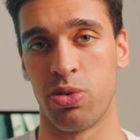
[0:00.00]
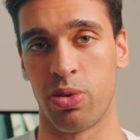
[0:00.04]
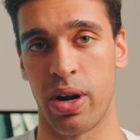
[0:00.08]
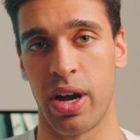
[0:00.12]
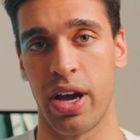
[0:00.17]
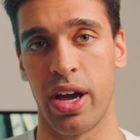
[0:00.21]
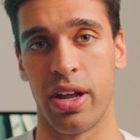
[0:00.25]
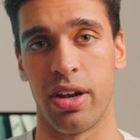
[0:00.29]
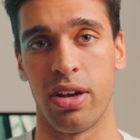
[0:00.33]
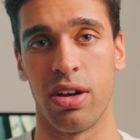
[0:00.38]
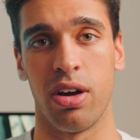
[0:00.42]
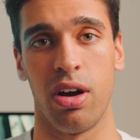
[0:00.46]

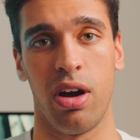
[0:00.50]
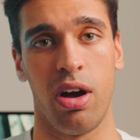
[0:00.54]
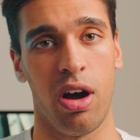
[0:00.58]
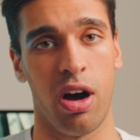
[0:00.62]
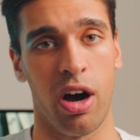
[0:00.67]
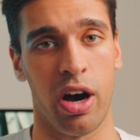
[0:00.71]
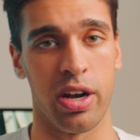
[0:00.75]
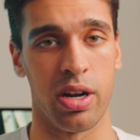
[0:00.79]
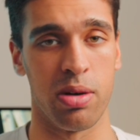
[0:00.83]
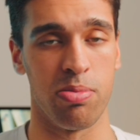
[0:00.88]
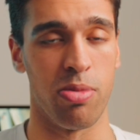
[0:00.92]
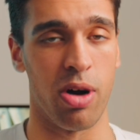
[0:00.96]
grand
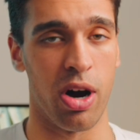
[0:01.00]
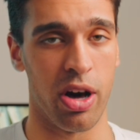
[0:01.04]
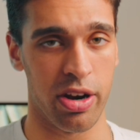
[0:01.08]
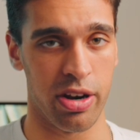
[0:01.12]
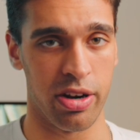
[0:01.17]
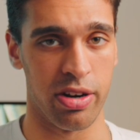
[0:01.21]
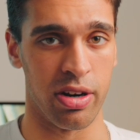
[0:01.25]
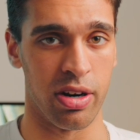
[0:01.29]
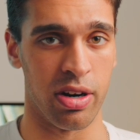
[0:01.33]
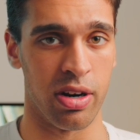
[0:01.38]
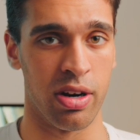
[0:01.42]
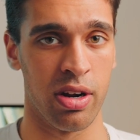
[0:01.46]
on a
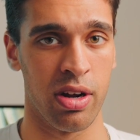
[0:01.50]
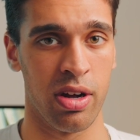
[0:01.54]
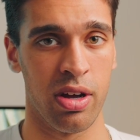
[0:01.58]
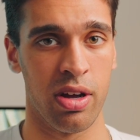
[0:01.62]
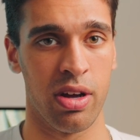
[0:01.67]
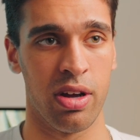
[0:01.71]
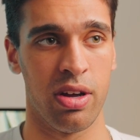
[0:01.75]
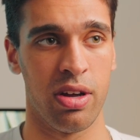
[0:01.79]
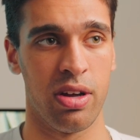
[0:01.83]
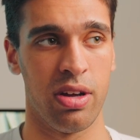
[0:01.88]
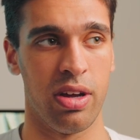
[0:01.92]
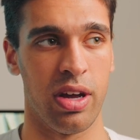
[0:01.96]
monitor
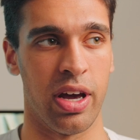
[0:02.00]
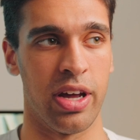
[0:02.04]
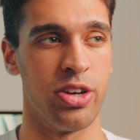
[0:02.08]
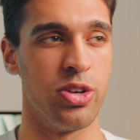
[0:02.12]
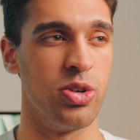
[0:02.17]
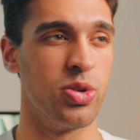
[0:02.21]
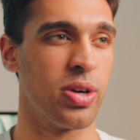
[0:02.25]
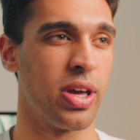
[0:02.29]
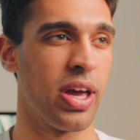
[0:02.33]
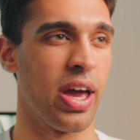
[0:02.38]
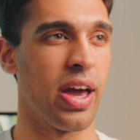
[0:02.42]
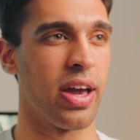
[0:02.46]
and
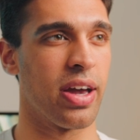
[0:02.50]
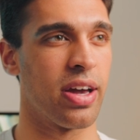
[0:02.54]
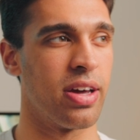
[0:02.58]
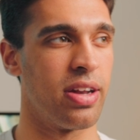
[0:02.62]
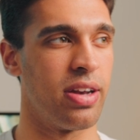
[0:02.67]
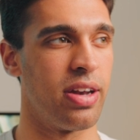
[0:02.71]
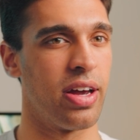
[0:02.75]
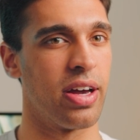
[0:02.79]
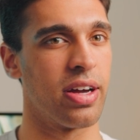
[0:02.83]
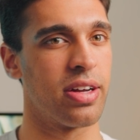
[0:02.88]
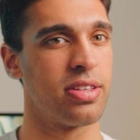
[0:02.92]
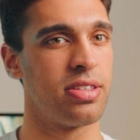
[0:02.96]
you can't
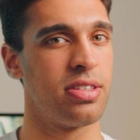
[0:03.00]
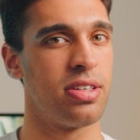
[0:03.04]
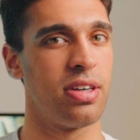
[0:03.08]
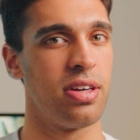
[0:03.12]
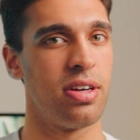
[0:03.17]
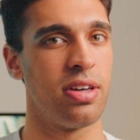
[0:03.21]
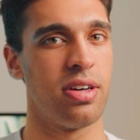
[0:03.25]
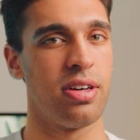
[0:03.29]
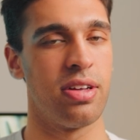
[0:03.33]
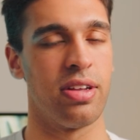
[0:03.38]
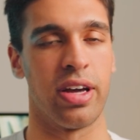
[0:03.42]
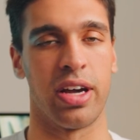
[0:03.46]
connect
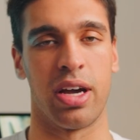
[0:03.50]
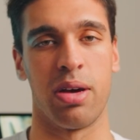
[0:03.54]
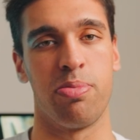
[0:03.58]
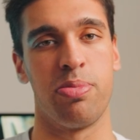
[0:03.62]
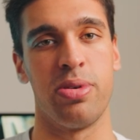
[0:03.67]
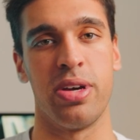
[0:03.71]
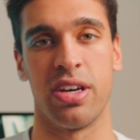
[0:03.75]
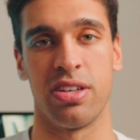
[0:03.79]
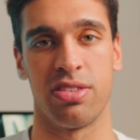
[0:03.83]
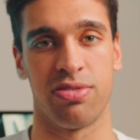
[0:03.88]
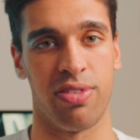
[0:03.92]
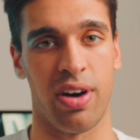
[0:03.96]
like a
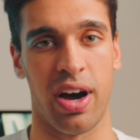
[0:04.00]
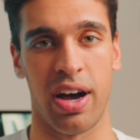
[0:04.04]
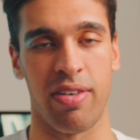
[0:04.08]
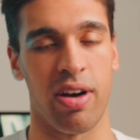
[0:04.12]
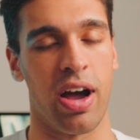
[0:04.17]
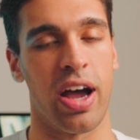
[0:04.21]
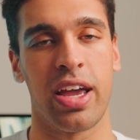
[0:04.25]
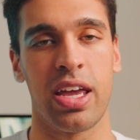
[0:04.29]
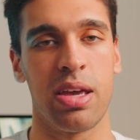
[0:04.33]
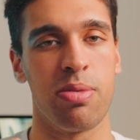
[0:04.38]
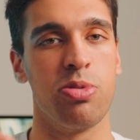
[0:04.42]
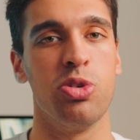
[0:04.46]
PS5,
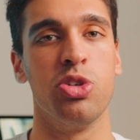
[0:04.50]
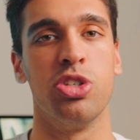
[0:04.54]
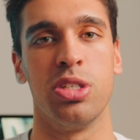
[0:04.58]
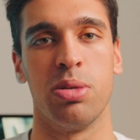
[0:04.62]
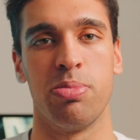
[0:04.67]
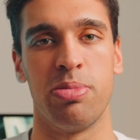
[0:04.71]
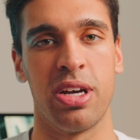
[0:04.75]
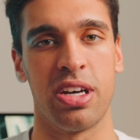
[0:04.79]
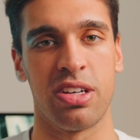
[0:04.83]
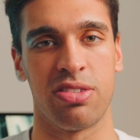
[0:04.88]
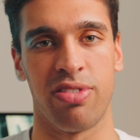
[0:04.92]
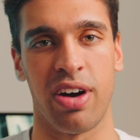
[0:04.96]
I keep using the
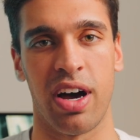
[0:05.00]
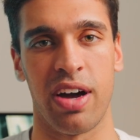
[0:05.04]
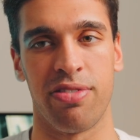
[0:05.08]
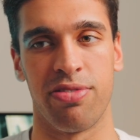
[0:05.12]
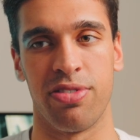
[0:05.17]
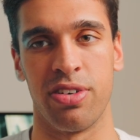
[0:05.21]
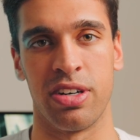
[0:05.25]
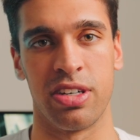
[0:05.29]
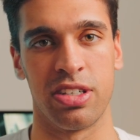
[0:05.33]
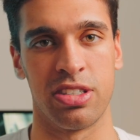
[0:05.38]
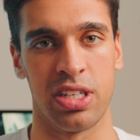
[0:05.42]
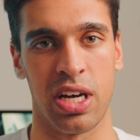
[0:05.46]
PS5
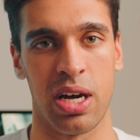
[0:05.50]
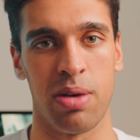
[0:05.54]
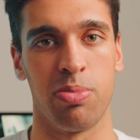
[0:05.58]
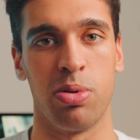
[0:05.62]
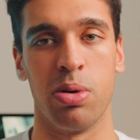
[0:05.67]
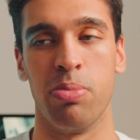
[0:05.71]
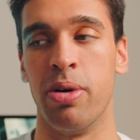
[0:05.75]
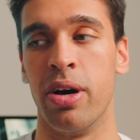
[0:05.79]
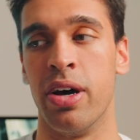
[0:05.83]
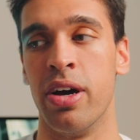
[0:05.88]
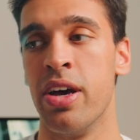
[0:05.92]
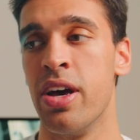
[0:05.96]
for an example,
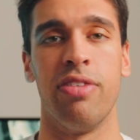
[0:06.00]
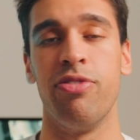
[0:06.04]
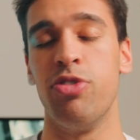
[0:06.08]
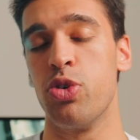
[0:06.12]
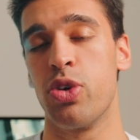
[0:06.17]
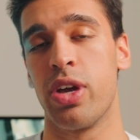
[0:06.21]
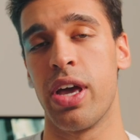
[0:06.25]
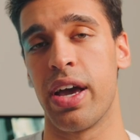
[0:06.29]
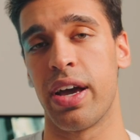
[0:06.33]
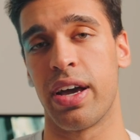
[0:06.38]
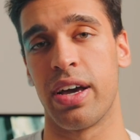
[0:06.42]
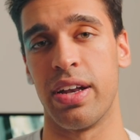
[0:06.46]
but if you
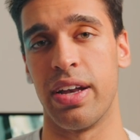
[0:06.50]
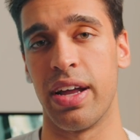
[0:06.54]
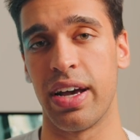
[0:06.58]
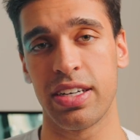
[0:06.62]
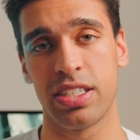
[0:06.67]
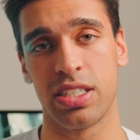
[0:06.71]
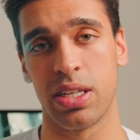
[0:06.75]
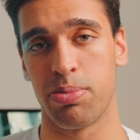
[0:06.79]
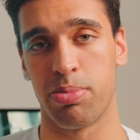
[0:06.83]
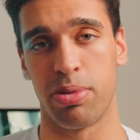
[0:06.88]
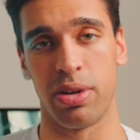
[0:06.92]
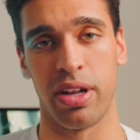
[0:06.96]
can't connect
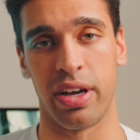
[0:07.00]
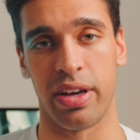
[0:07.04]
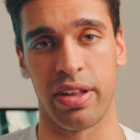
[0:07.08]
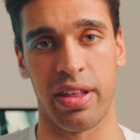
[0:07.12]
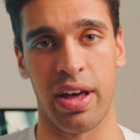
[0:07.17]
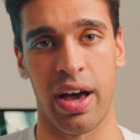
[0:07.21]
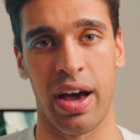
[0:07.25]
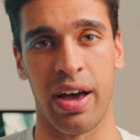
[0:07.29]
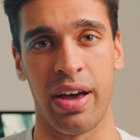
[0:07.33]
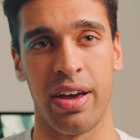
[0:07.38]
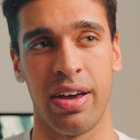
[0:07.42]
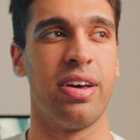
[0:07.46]
something like
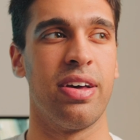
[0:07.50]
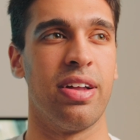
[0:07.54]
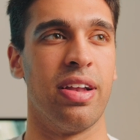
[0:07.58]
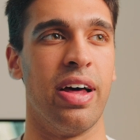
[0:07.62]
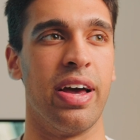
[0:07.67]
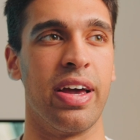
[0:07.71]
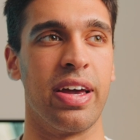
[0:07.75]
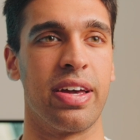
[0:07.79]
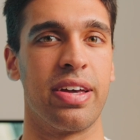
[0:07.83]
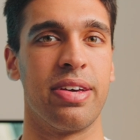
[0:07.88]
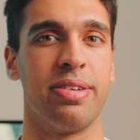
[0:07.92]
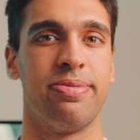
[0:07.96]
that,
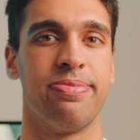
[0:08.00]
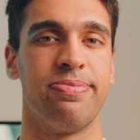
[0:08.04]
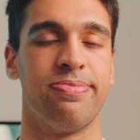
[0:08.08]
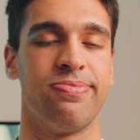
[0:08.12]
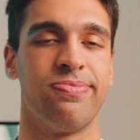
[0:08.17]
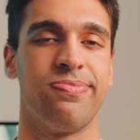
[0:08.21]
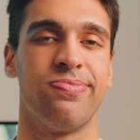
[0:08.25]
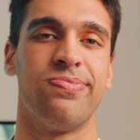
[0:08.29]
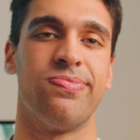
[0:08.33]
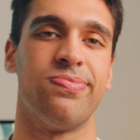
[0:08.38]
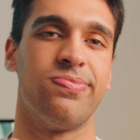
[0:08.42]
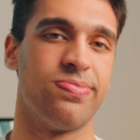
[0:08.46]
like,
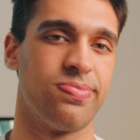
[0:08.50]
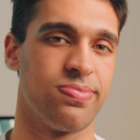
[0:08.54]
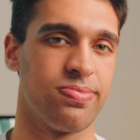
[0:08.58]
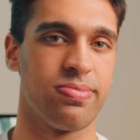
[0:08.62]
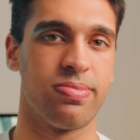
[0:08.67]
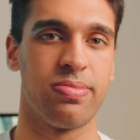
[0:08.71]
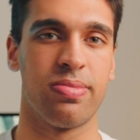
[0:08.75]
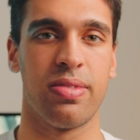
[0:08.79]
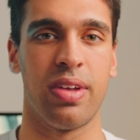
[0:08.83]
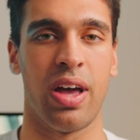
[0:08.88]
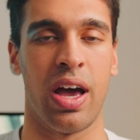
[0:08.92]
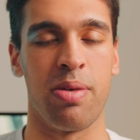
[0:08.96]

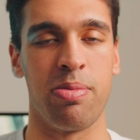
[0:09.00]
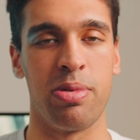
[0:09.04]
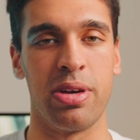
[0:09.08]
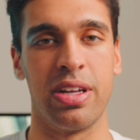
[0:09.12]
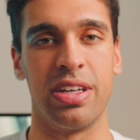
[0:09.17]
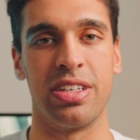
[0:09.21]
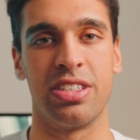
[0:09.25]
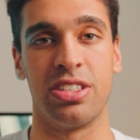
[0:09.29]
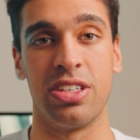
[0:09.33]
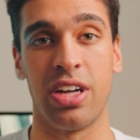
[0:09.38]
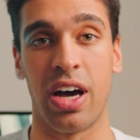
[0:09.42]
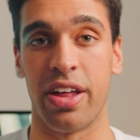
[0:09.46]
I mean,
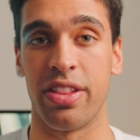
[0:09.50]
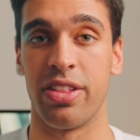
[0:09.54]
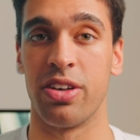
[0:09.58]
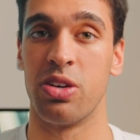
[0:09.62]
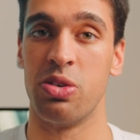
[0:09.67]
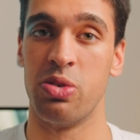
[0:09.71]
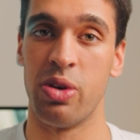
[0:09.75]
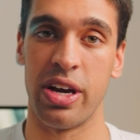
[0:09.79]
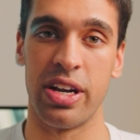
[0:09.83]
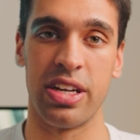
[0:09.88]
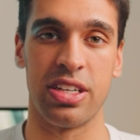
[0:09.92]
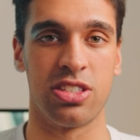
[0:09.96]
it's not the
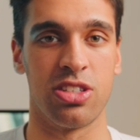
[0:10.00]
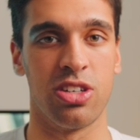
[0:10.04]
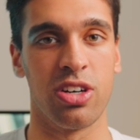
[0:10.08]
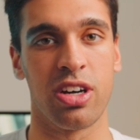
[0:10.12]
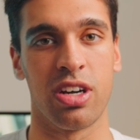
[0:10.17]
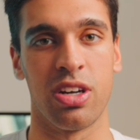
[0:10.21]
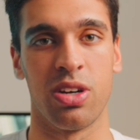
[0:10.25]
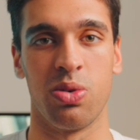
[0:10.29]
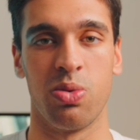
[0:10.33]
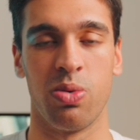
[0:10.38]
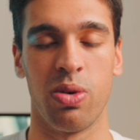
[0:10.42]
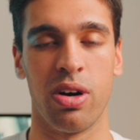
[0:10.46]
greatest look
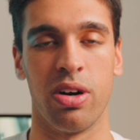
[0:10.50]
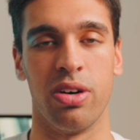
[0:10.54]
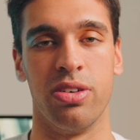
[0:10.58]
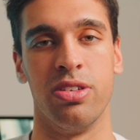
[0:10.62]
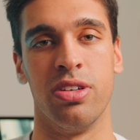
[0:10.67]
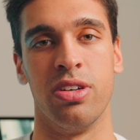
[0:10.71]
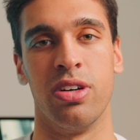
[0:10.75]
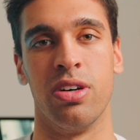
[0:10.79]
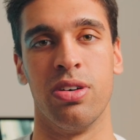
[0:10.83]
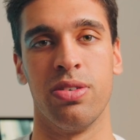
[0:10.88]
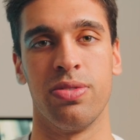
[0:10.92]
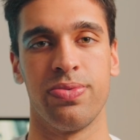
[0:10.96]
in the world, you
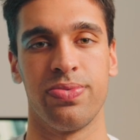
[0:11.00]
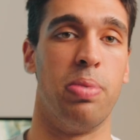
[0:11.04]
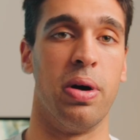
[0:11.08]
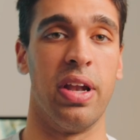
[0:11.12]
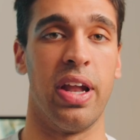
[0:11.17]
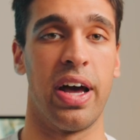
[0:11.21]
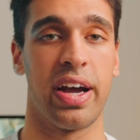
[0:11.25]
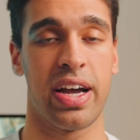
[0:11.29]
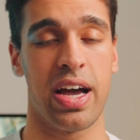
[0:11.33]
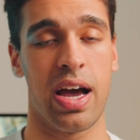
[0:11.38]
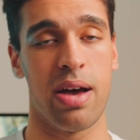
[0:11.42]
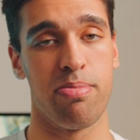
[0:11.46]
know? But
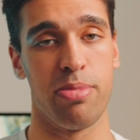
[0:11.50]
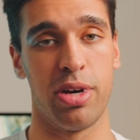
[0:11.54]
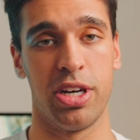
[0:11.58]
like I